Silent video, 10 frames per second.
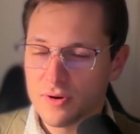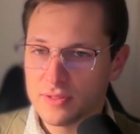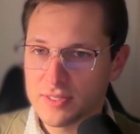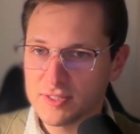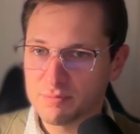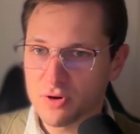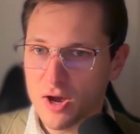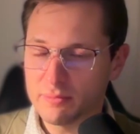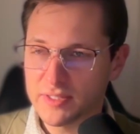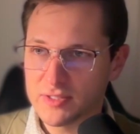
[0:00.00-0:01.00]
this
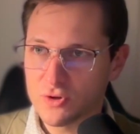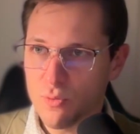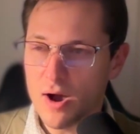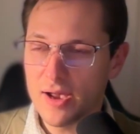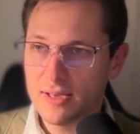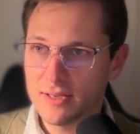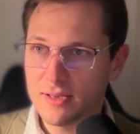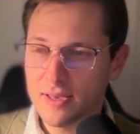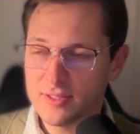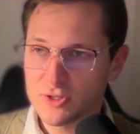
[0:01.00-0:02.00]
prompt is
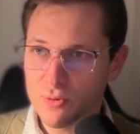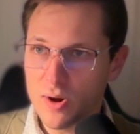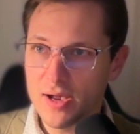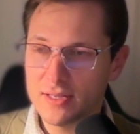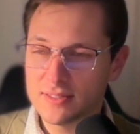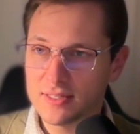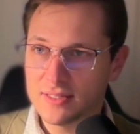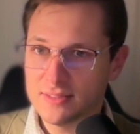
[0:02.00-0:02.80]
quite